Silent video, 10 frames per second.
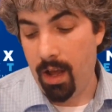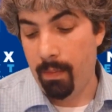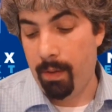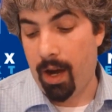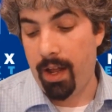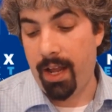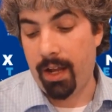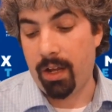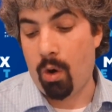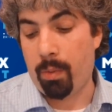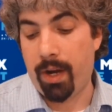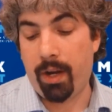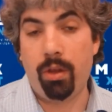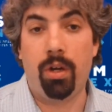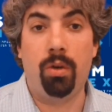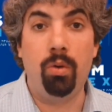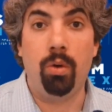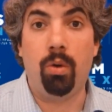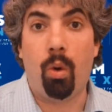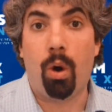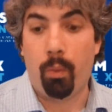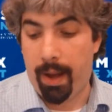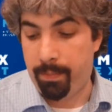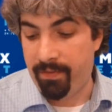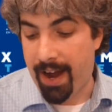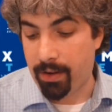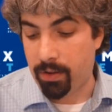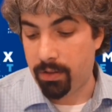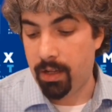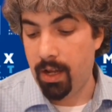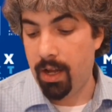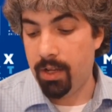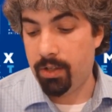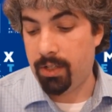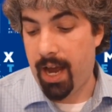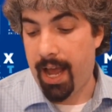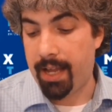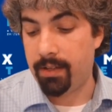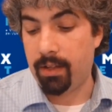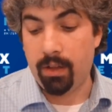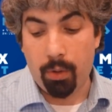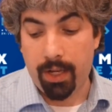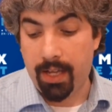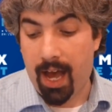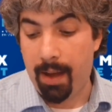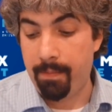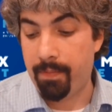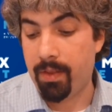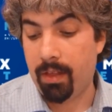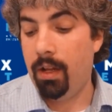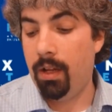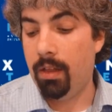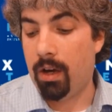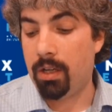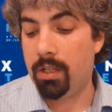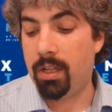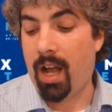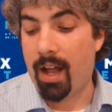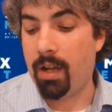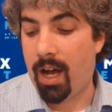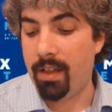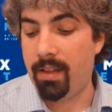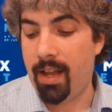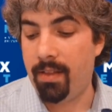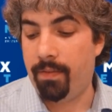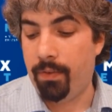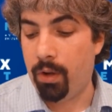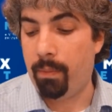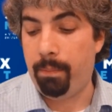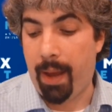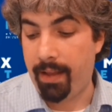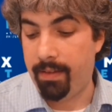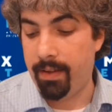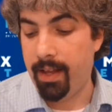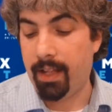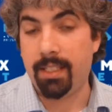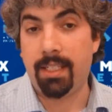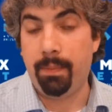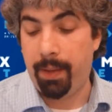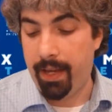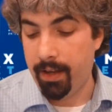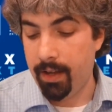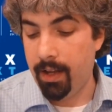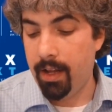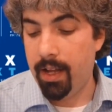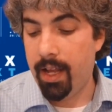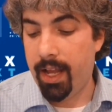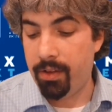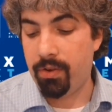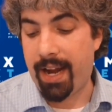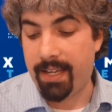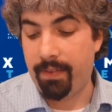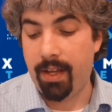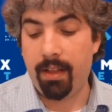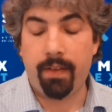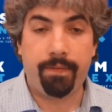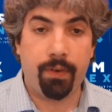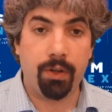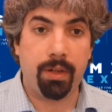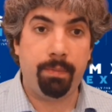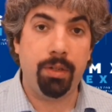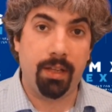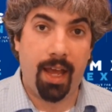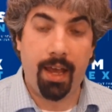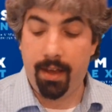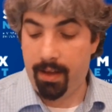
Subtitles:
but it incorporated the Google Core Web Vitals, such as loading time, largest contentful paint, LCP, interactivity, first into delay,